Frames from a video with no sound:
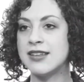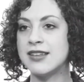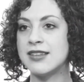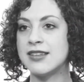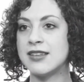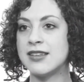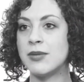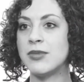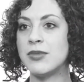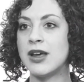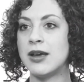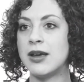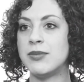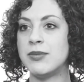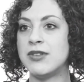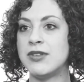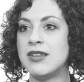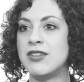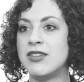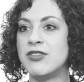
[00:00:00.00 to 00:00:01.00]
sometimes
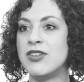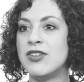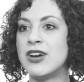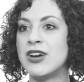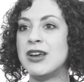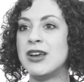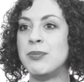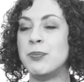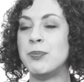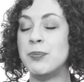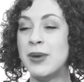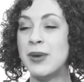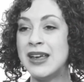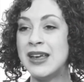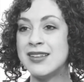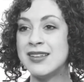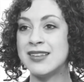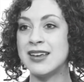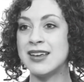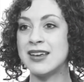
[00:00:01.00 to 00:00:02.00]
these very
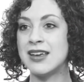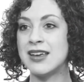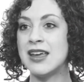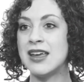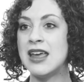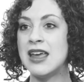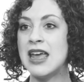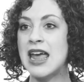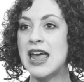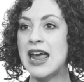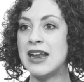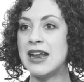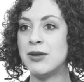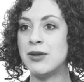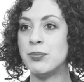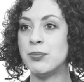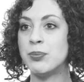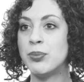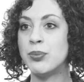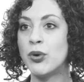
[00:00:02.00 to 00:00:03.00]
basic and
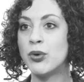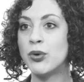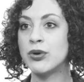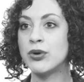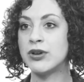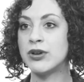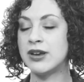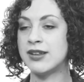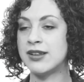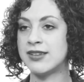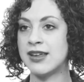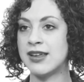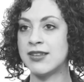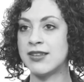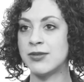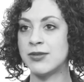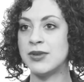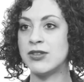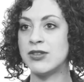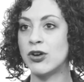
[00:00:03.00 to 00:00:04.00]
important
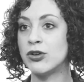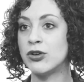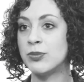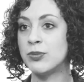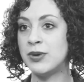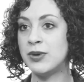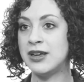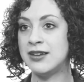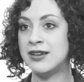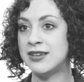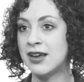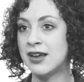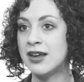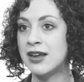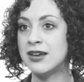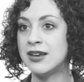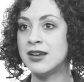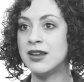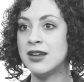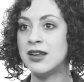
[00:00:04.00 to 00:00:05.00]
assessments aren't being
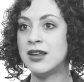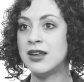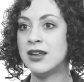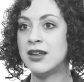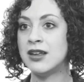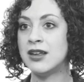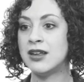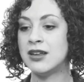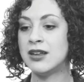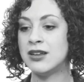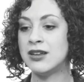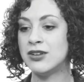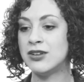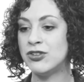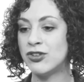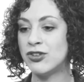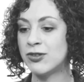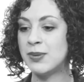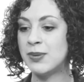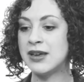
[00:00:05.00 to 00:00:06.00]
done
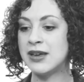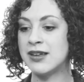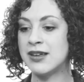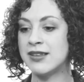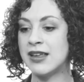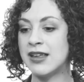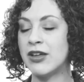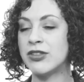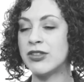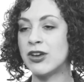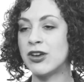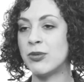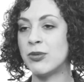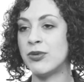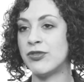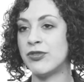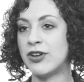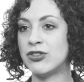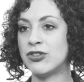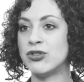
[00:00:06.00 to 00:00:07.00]
just because healthcare
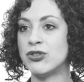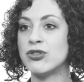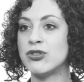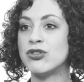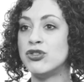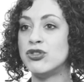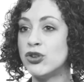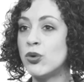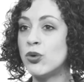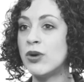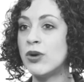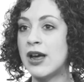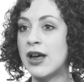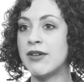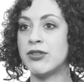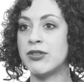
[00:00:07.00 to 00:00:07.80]
professionals don't have the